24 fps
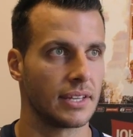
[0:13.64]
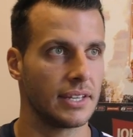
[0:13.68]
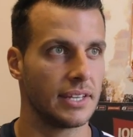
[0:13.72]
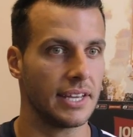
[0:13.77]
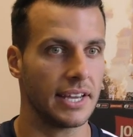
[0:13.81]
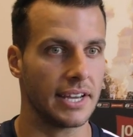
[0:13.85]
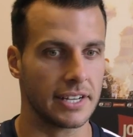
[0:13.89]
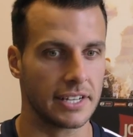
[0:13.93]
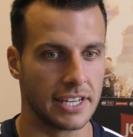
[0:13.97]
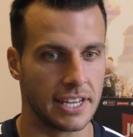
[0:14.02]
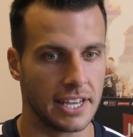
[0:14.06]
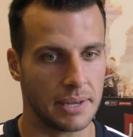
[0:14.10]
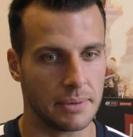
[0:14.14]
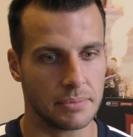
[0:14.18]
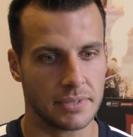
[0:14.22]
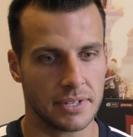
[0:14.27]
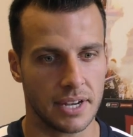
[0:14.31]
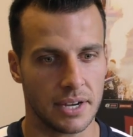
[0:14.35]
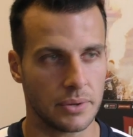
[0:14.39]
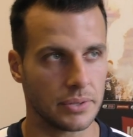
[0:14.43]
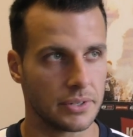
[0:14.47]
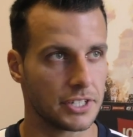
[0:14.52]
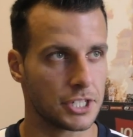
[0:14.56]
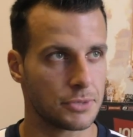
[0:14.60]
Yeah, I came
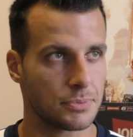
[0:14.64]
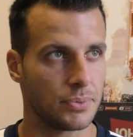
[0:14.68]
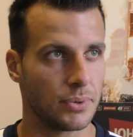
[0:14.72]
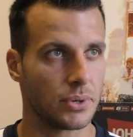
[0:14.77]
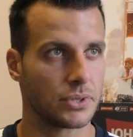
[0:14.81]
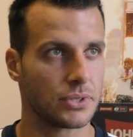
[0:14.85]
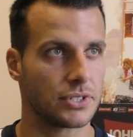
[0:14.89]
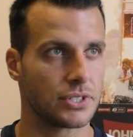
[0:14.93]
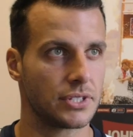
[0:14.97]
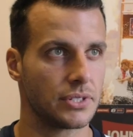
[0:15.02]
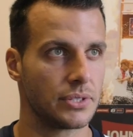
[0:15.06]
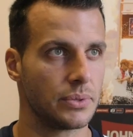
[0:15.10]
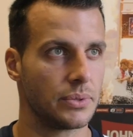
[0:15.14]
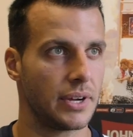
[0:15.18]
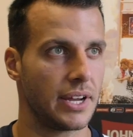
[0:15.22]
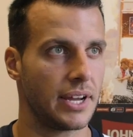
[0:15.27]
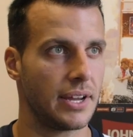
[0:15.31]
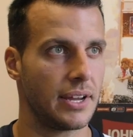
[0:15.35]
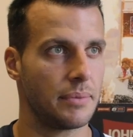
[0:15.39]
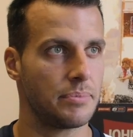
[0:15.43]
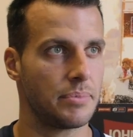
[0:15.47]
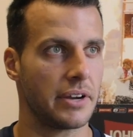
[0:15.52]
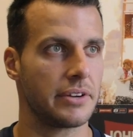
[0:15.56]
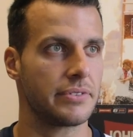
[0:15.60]
down and spoke
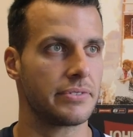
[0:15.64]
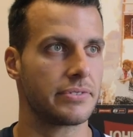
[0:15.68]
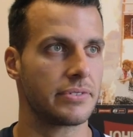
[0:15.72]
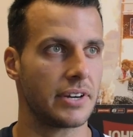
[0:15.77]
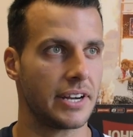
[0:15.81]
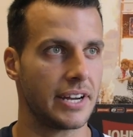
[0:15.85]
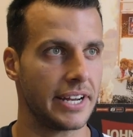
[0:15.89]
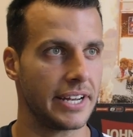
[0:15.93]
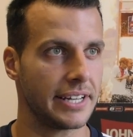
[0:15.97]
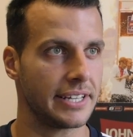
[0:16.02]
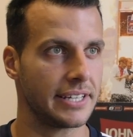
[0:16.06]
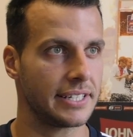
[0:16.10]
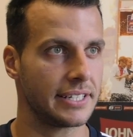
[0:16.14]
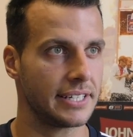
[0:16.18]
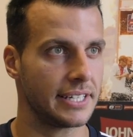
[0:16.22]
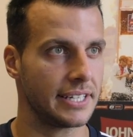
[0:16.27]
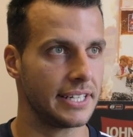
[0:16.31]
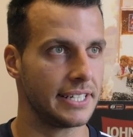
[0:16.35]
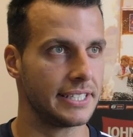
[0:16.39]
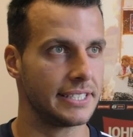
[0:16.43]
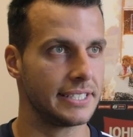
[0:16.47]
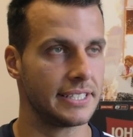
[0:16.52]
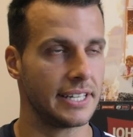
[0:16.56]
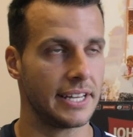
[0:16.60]
to Barry Fry
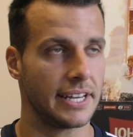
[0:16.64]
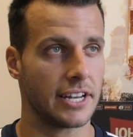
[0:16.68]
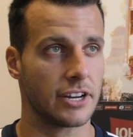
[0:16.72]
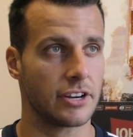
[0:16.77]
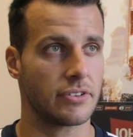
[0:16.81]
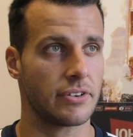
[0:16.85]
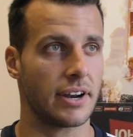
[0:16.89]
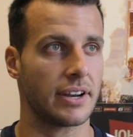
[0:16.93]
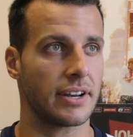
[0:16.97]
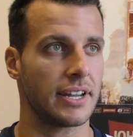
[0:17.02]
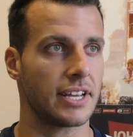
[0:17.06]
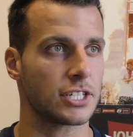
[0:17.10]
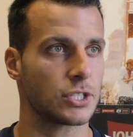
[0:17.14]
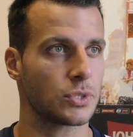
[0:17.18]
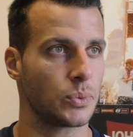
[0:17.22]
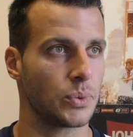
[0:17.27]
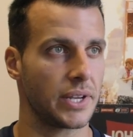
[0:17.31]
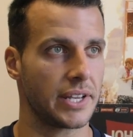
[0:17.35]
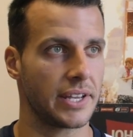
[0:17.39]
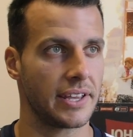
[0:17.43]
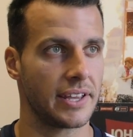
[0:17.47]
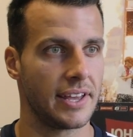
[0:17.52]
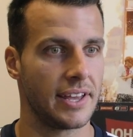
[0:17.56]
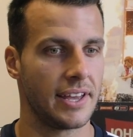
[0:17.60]
and Grant last
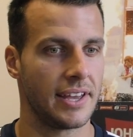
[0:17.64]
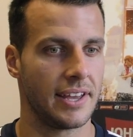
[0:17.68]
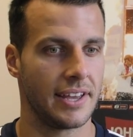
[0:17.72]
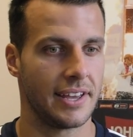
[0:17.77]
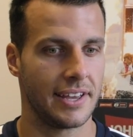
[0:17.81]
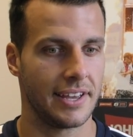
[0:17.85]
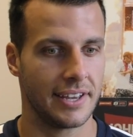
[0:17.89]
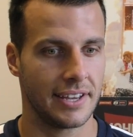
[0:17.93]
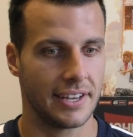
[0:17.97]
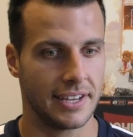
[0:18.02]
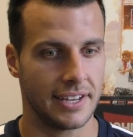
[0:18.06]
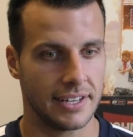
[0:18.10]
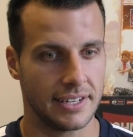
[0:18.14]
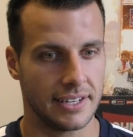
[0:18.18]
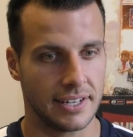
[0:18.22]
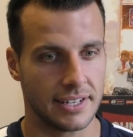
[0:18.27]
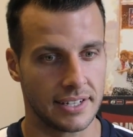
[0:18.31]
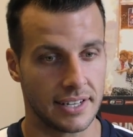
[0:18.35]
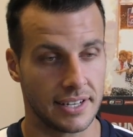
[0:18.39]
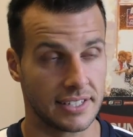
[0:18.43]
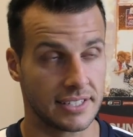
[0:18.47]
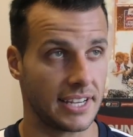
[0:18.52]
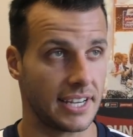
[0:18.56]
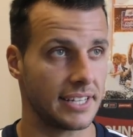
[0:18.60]
week. And
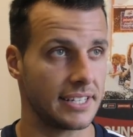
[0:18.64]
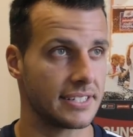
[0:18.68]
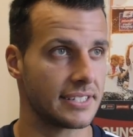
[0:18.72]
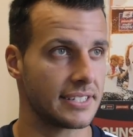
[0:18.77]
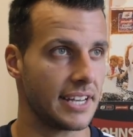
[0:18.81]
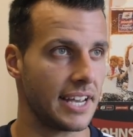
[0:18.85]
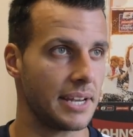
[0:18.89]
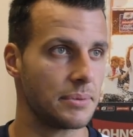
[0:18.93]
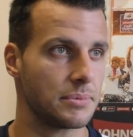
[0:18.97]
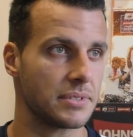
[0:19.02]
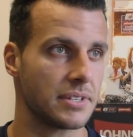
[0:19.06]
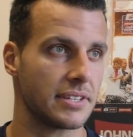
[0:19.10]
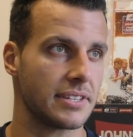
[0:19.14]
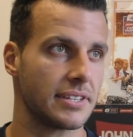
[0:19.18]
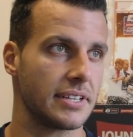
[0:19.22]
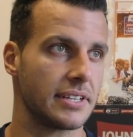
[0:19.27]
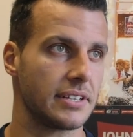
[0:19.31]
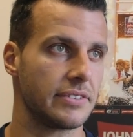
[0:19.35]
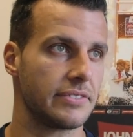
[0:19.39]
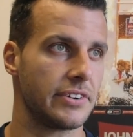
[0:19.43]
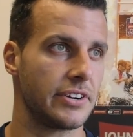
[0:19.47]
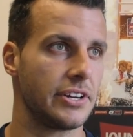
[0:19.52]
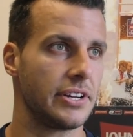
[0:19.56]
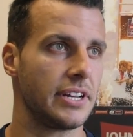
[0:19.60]
exciting times, I
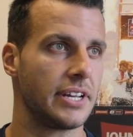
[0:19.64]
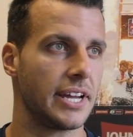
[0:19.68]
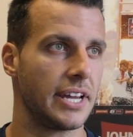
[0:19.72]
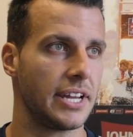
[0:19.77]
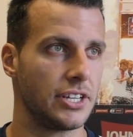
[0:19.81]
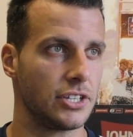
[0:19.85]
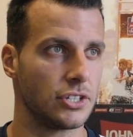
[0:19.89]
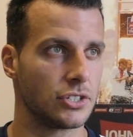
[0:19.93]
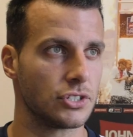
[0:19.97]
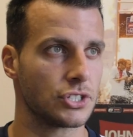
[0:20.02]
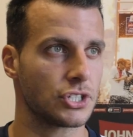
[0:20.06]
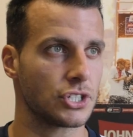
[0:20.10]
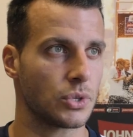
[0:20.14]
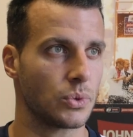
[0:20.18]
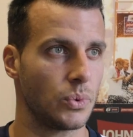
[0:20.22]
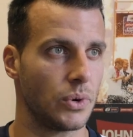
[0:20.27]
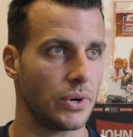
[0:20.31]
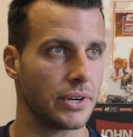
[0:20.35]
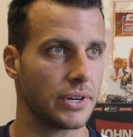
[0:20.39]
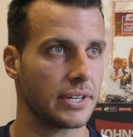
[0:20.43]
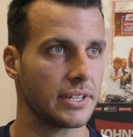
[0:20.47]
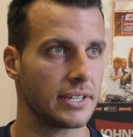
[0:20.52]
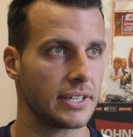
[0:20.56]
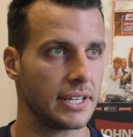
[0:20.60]
think, a very young
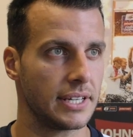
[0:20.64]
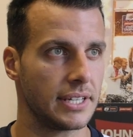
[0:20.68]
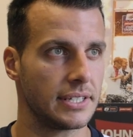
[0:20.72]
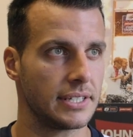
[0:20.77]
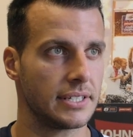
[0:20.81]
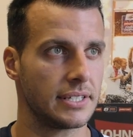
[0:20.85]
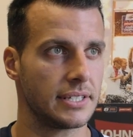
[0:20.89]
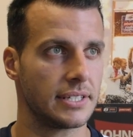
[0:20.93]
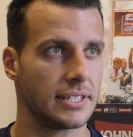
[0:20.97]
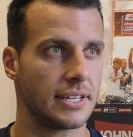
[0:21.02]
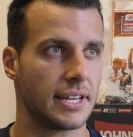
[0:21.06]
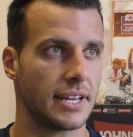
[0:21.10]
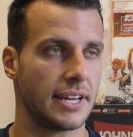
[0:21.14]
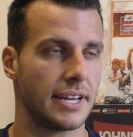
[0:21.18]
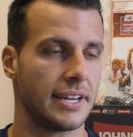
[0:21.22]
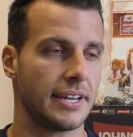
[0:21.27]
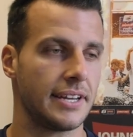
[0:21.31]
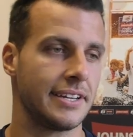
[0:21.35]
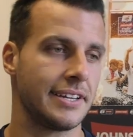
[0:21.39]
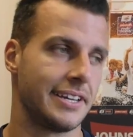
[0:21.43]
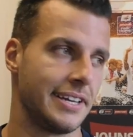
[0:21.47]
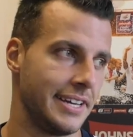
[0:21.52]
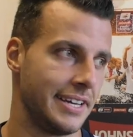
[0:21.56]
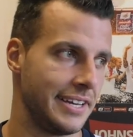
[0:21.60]
squad. And
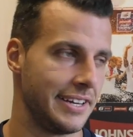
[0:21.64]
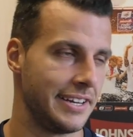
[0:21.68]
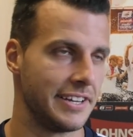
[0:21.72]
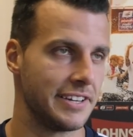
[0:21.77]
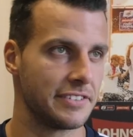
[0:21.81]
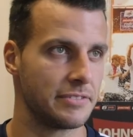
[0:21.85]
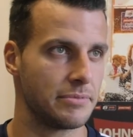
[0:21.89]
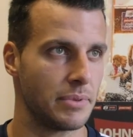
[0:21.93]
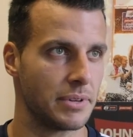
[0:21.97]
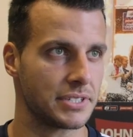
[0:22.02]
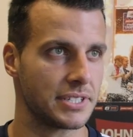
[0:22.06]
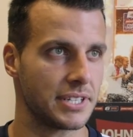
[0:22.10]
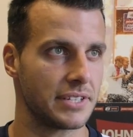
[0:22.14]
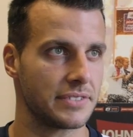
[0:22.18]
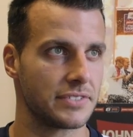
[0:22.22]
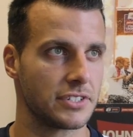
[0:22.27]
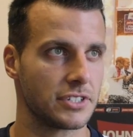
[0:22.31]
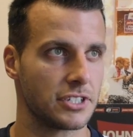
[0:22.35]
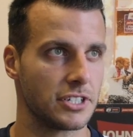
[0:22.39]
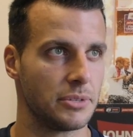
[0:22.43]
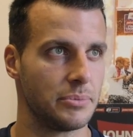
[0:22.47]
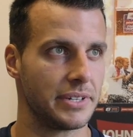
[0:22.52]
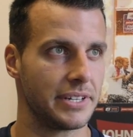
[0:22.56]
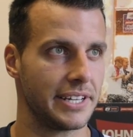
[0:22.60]
for myself to
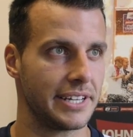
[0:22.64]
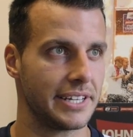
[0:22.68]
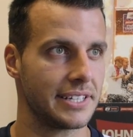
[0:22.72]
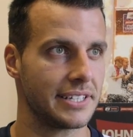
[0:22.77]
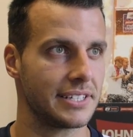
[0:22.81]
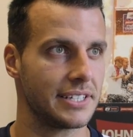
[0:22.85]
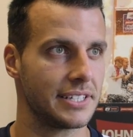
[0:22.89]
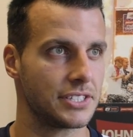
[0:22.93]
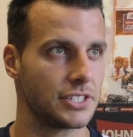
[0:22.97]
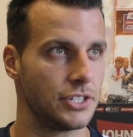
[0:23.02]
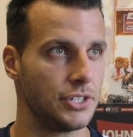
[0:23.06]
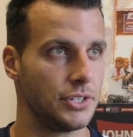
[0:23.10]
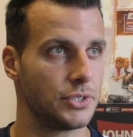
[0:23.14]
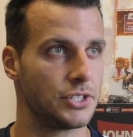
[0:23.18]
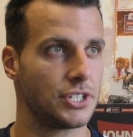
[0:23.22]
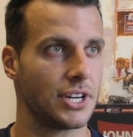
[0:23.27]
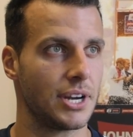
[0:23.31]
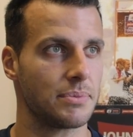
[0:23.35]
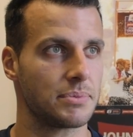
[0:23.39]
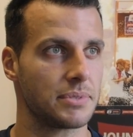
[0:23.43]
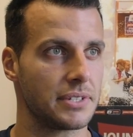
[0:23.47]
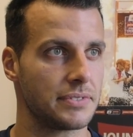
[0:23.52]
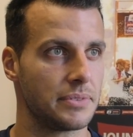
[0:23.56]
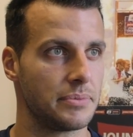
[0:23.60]
come in here, it's a new
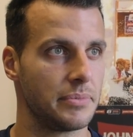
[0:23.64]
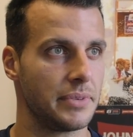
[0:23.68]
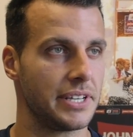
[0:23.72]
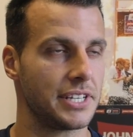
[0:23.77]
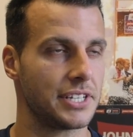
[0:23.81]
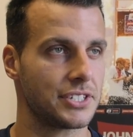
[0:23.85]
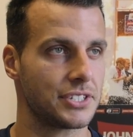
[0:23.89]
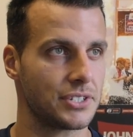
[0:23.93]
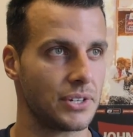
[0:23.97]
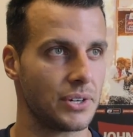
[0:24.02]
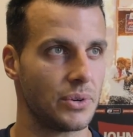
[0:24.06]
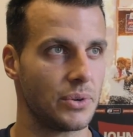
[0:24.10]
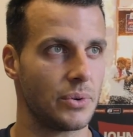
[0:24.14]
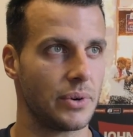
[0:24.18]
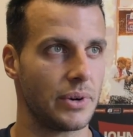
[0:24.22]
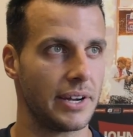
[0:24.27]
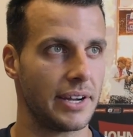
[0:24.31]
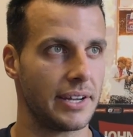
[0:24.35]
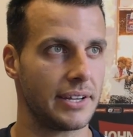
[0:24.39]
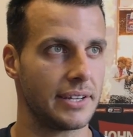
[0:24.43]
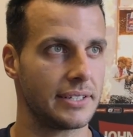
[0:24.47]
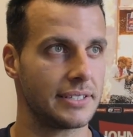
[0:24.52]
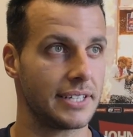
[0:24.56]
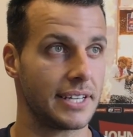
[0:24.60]
chapter for me,
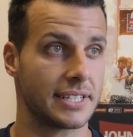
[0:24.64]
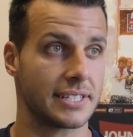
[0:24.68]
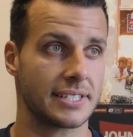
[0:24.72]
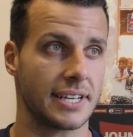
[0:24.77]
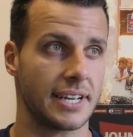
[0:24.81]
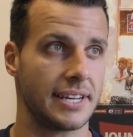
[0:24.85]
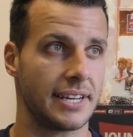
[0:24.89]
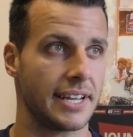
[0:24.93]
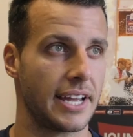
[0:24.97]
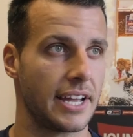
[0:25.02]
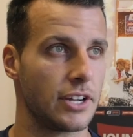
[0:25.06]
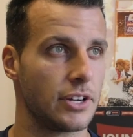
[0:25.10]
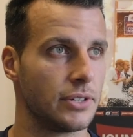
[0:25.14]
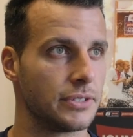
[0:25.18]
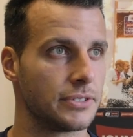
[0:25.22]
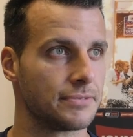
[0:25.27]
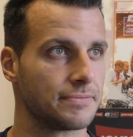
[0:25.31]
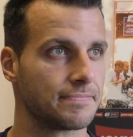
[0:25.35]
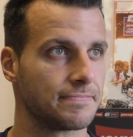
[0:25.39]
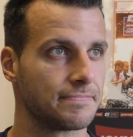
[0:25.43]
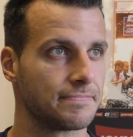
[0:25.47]
so excited to get going.